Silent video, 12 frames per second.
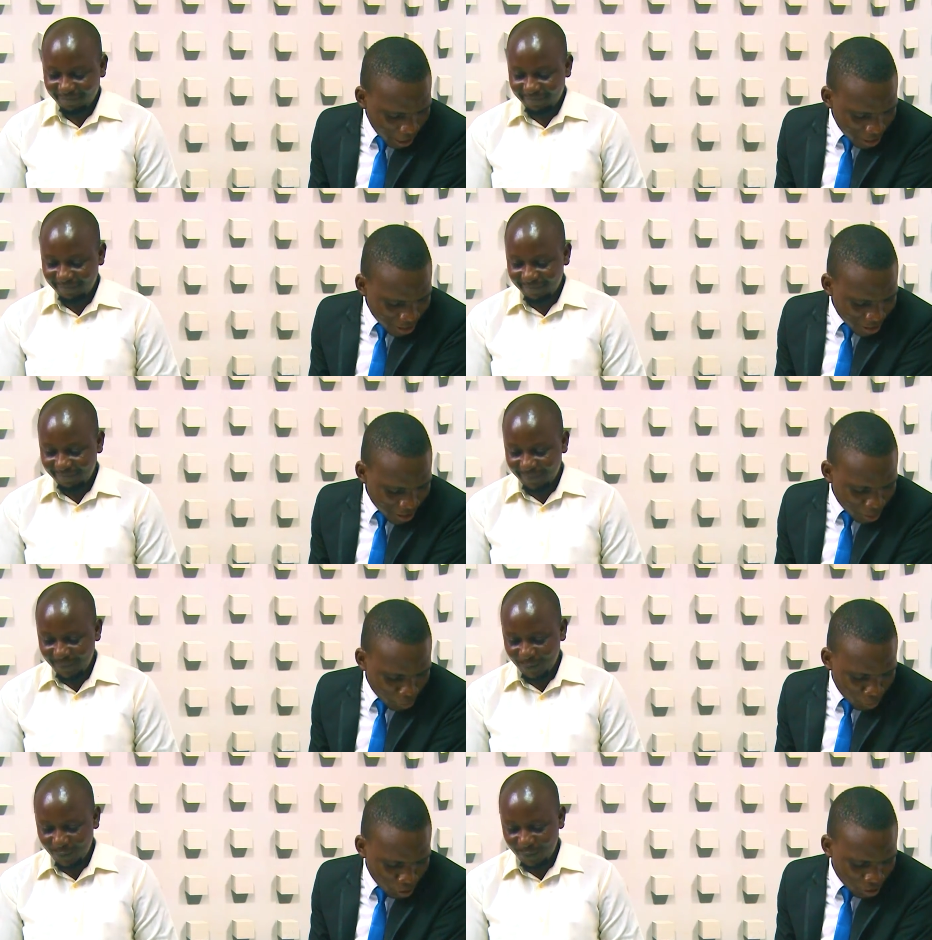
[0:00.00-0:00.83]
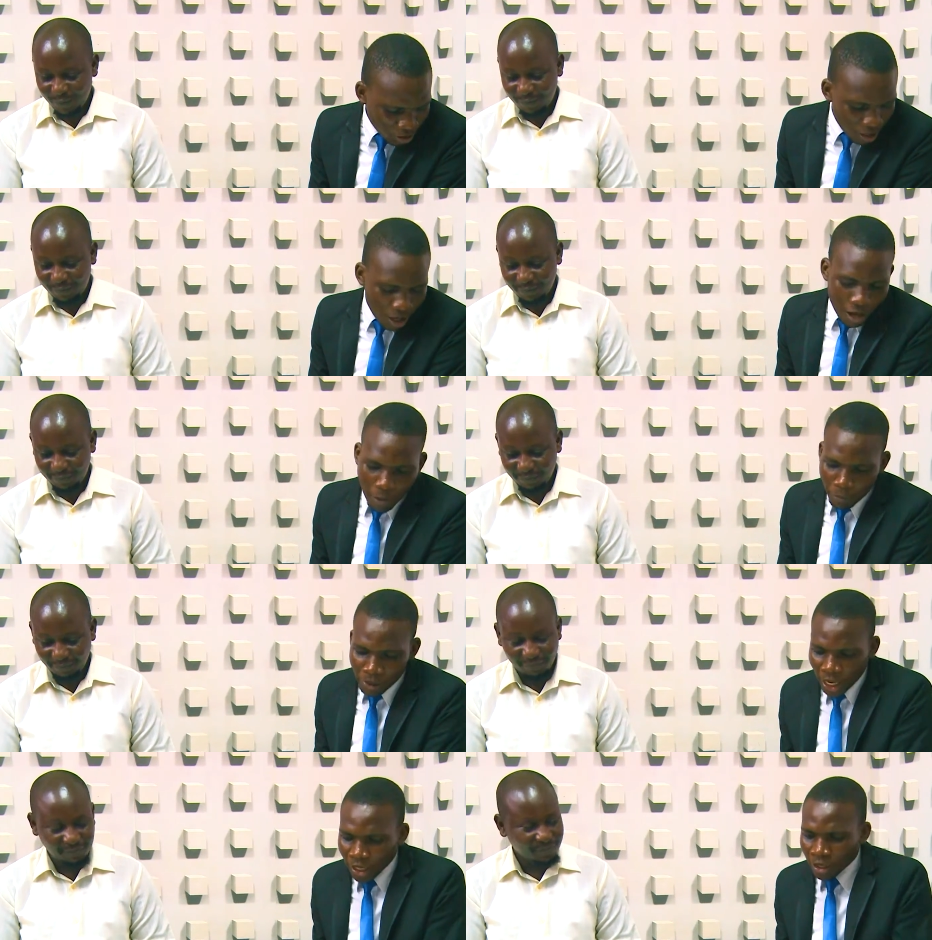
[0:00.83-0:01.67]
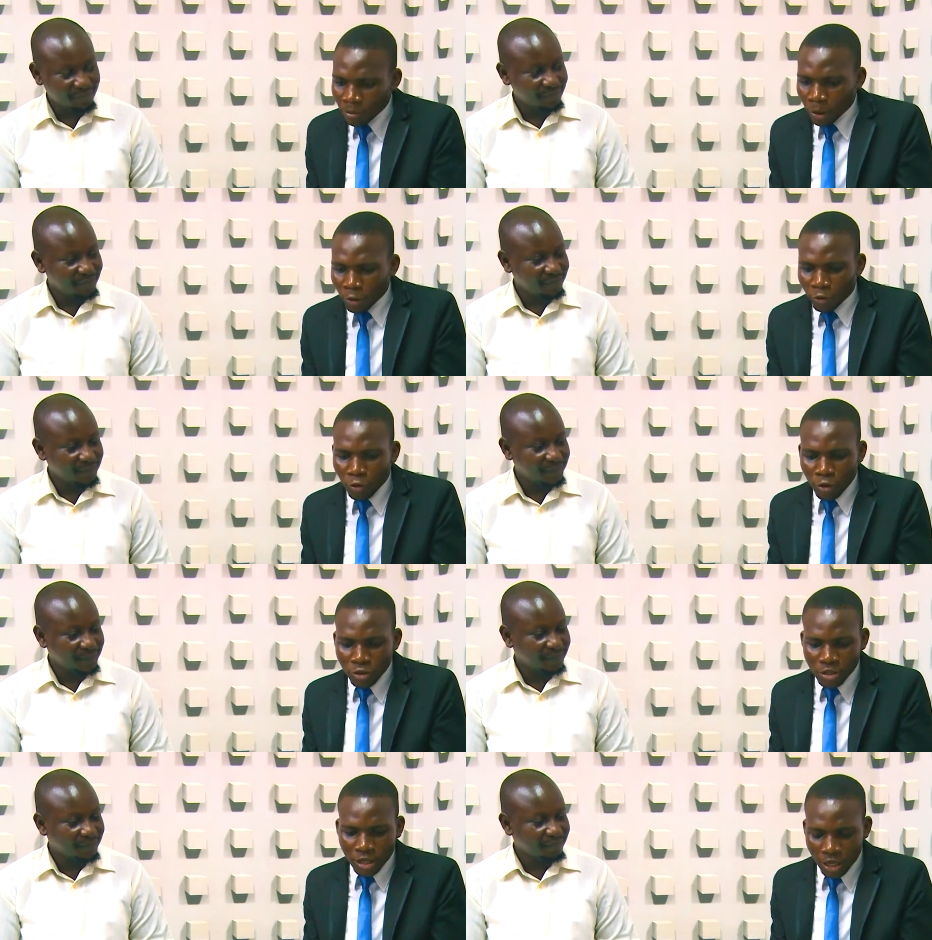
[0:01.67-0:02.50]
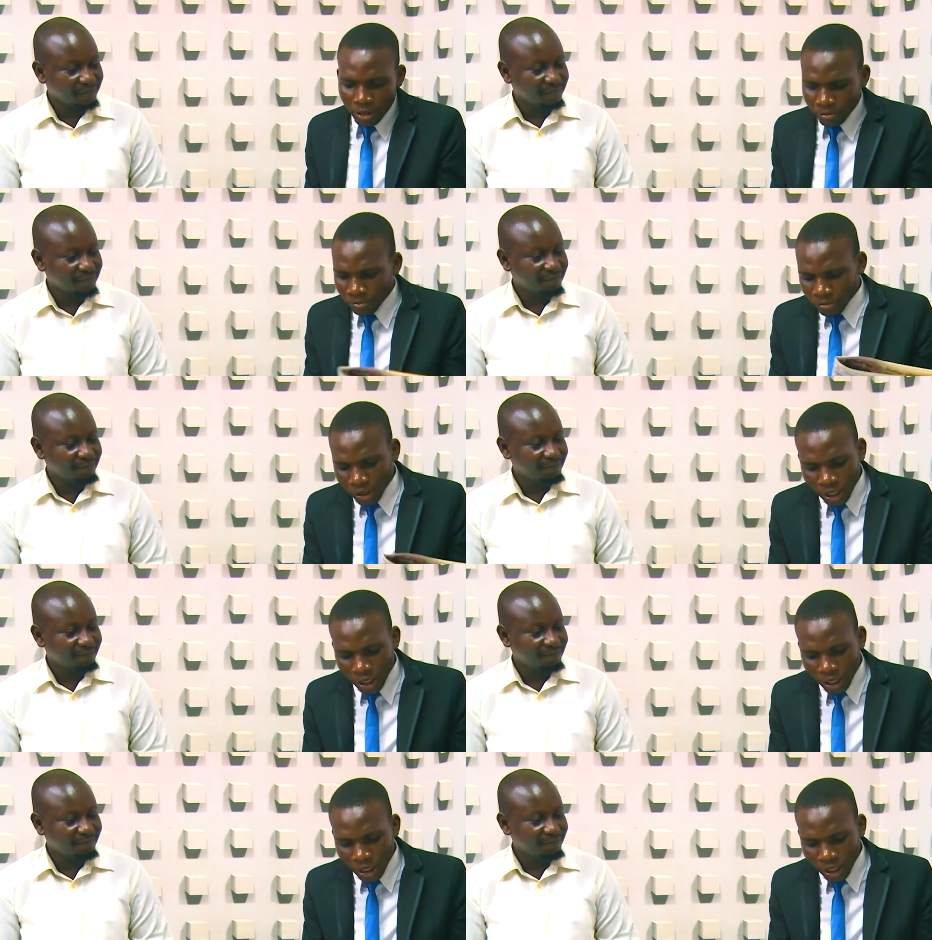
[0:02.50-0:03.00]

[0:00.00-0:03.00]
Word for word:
Speaker 1: as it was planned but of course um,